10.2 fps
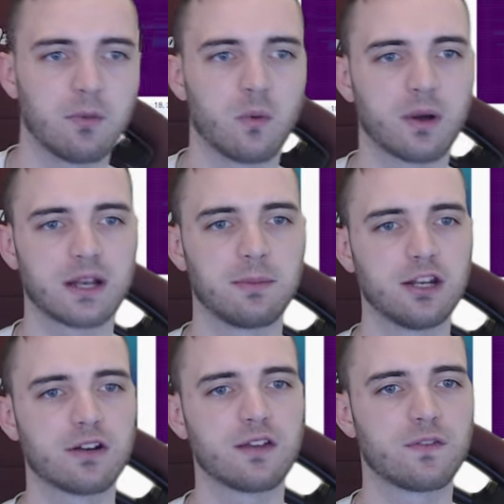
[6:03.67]
but what we're going to
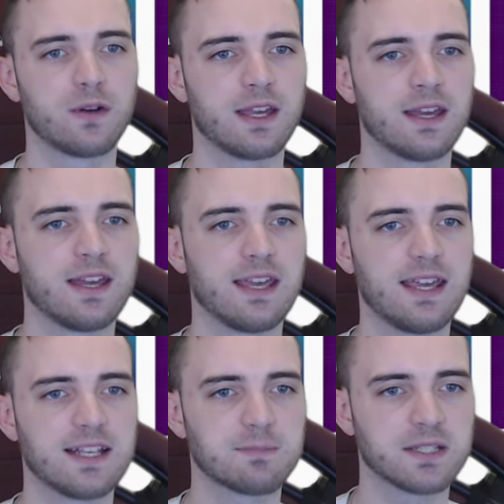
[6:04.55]
be looking for here
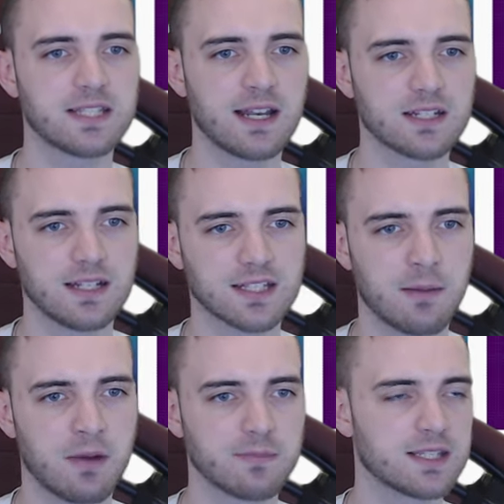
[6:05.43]
is potentially to
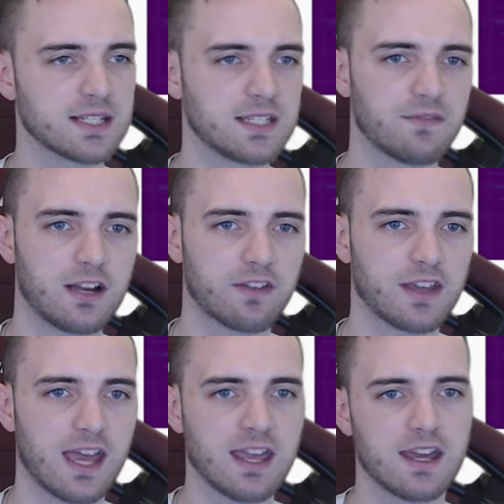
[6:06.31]
come up to
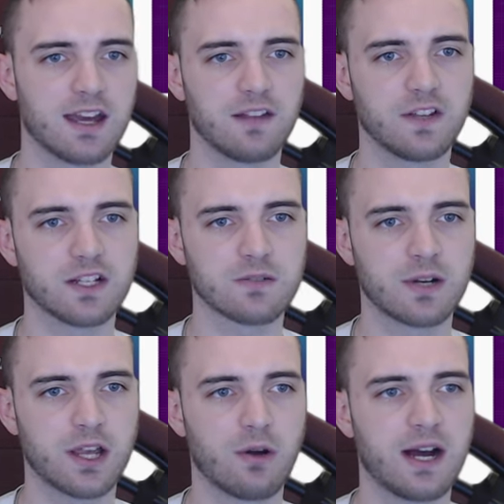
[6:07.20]
65k, and if it does
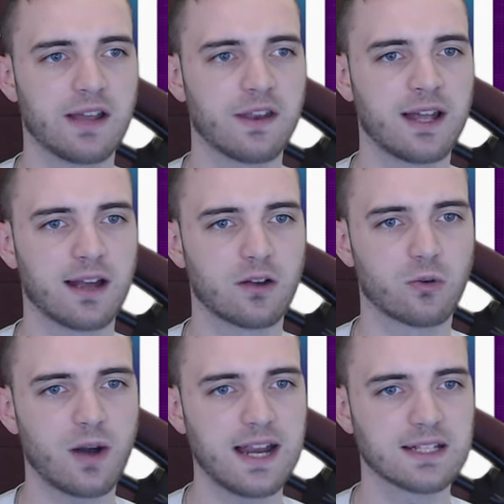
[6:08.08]
want to go higher than that,
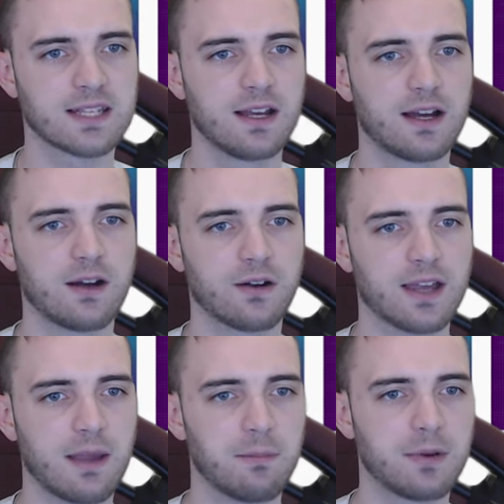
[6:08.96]
great.
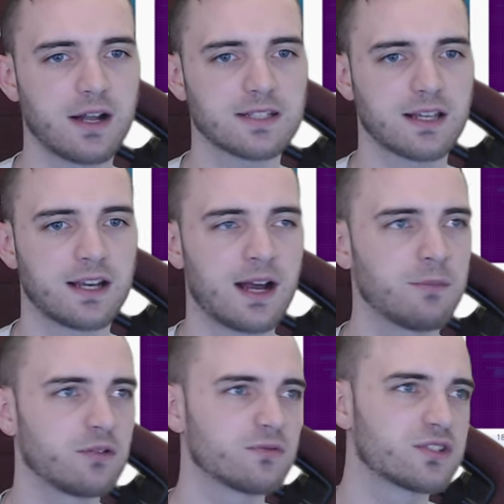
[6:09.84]
Okay, but uh,
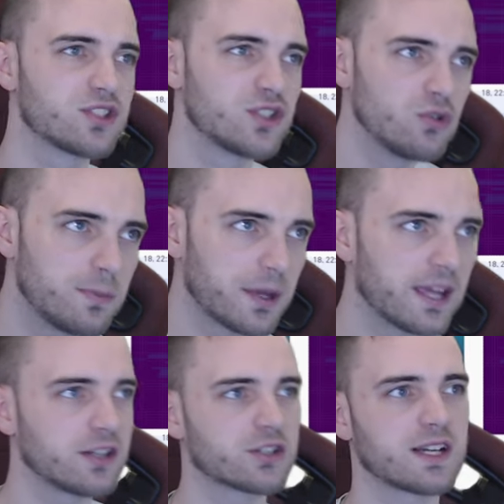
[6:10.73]
I'm not
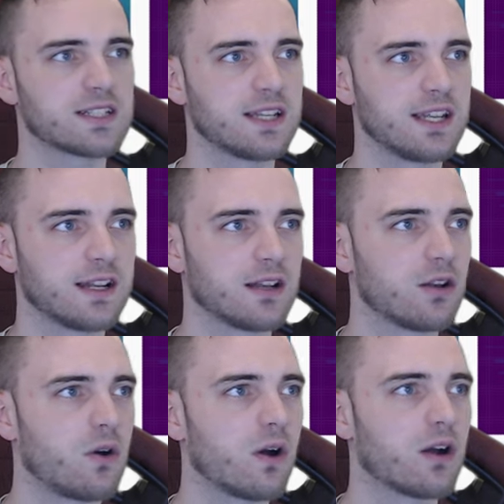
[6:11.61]
super interested in a
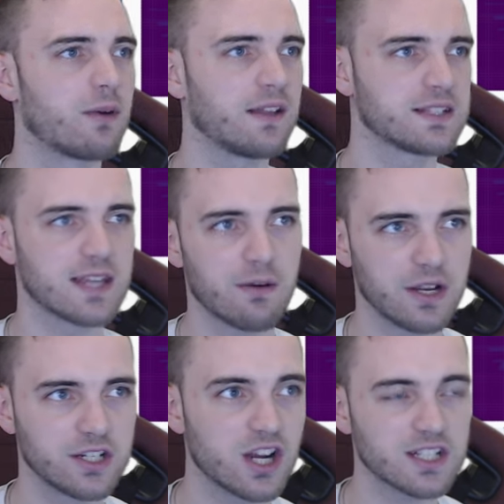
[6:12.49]
long around this
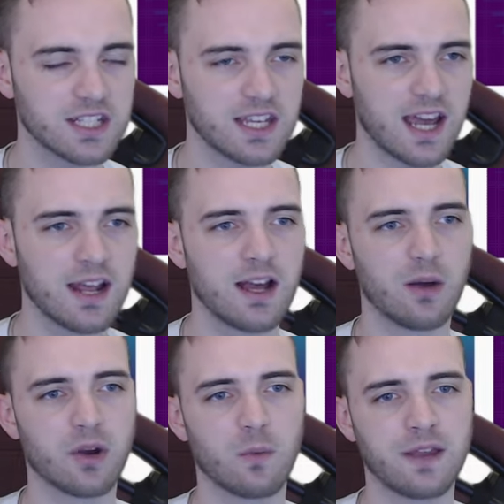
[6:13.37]
area just yet.
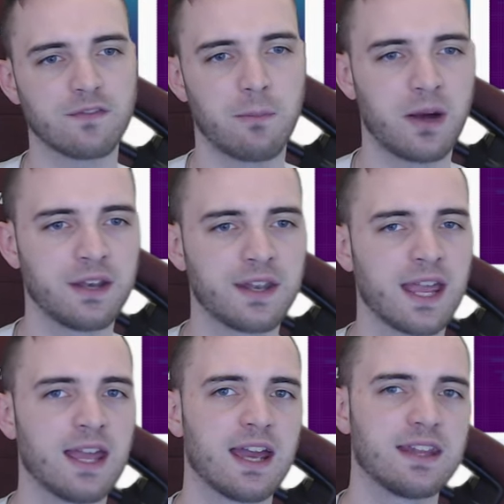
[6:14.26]
I want to wait for
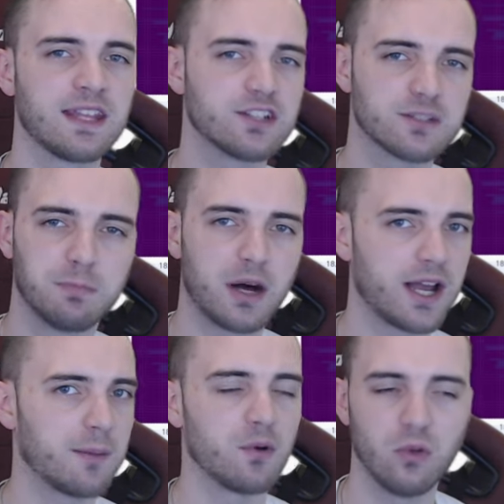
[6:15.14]
Monday and then just
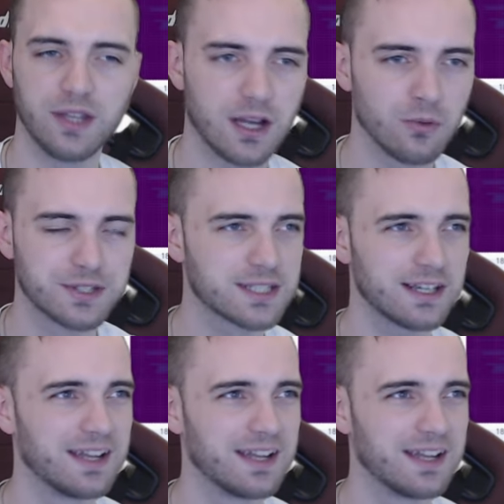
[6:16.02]
buy up all the alts,